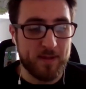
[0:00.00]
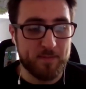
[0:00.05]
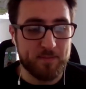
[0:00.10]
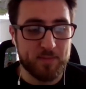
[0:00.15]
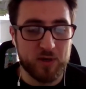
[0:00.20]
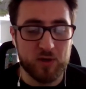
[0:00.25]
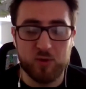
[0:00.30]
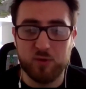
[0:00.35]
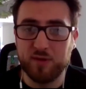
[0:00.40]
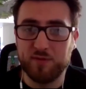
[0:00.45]

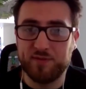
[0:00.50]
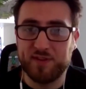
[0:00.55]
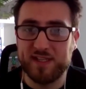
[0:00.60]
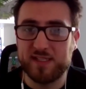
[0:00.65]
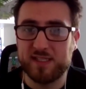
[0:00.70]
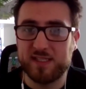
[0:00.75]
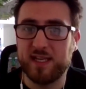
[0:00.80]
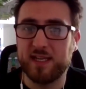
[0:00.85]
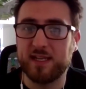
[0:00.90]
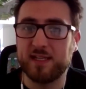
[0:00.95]
But all of
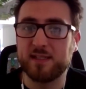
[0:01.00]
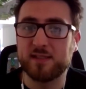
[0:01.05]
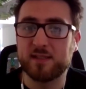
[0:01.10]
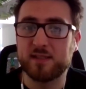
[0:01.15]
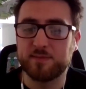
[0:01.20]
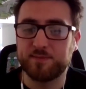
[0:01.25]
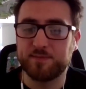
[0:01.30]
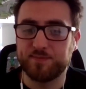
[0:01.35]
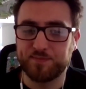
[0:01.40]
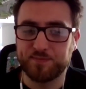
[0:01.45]
these
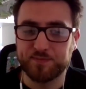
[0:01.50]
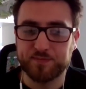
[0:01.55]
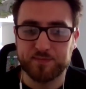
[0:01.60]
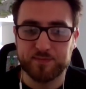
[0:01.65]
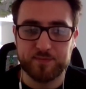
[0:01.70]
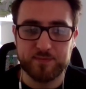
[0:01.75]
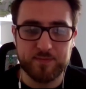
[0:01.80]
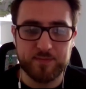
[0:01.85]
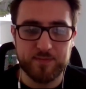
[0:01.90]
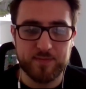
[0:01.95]
things,
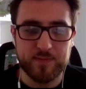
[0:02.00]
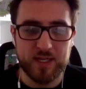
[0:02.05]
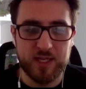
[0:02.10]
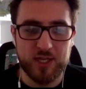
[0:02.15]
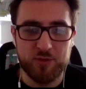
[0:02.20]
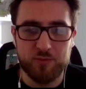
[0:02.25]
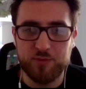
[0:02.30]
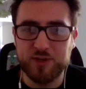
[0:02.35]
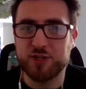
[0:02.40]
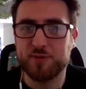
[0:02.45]

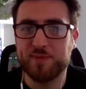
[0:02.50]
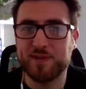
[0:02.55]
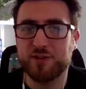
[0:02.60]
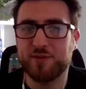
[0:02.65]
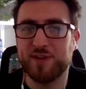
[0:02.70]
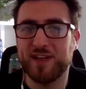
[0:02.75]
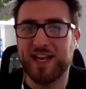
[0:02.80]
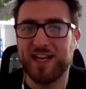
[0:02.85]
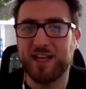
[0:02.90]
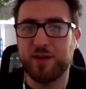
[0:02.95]
we should be
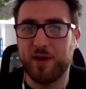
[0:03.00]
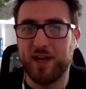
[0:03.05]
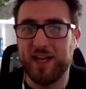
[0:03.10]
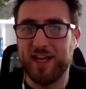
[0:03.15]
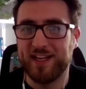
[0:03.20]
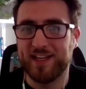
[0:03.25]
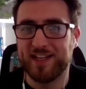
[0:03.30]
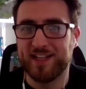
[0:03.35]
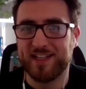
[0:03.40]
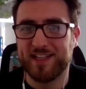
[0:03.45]
doing
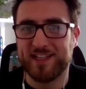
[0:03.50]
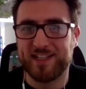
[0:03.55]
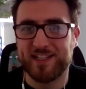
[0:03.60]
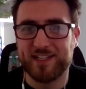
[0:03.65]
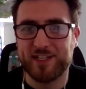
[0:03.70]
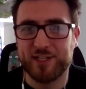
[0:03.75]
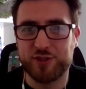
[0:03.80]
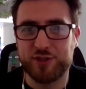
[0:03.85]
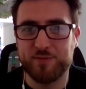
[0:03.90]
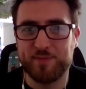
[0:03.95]
anyway.
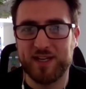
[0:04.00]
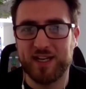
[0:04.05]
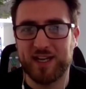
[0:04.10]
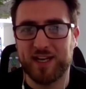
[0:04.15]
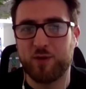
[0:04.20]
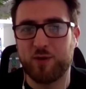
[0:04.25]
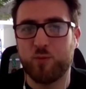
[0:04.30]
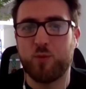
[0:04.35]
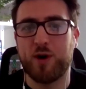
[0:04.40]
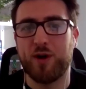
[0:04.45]
It shouldn't be
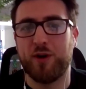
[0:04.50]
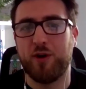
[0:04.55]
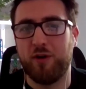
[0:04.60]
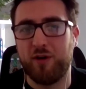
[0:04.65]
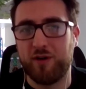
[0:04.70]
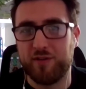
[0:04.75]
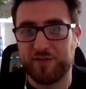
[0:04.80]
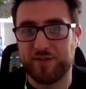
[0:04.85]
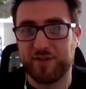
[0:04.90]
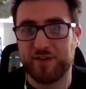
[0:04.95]
like a
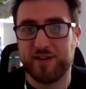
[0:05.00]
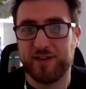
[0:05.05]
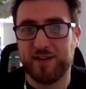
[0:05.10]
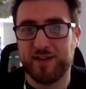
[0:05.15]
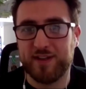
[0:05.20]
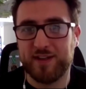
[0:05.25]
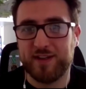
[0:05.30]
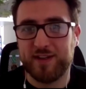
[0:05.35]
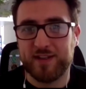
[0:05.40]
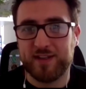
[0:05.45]
one-off.
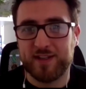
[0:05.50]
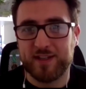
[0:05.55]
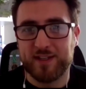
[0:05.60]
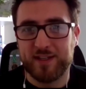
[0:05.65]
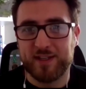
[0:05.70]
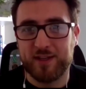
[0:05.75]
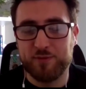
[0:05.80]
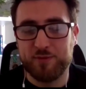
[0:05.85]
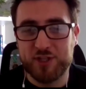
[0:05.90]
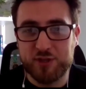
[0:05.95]

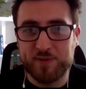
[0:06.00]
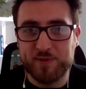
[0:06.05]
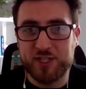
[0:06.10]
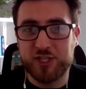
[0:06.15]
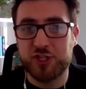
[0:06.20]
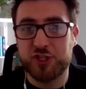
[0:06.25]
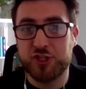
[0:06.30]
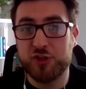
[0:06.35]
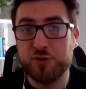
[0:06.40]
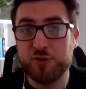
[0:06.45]
We should be
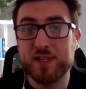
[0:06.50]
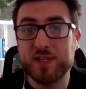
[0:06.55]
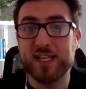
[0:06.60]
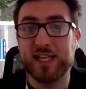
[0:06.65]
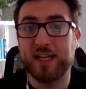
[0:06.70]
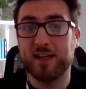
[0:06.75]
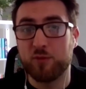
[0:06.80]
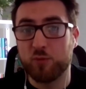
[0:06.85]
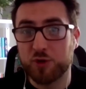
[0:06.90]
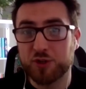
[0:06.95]

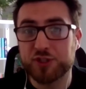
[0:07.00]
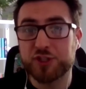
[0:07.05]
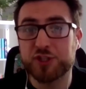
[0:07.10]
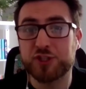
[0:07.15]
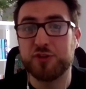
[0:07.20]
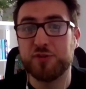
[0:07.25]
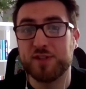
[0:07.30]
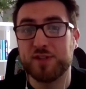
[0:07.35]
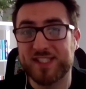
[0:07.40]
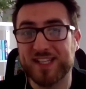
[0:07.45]
stewarding what
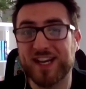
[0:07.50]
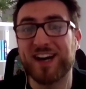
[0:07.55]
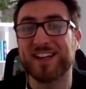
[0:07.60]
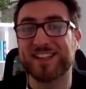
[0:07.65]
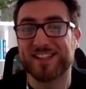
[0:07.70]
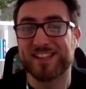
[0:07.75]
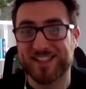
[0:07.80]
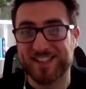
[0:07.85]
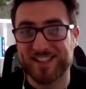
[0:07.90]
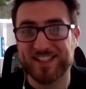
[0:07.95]
stewards
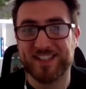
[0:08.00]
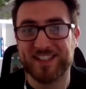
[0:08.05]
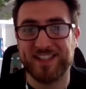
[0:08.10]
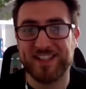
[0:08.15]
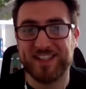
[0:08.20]
us.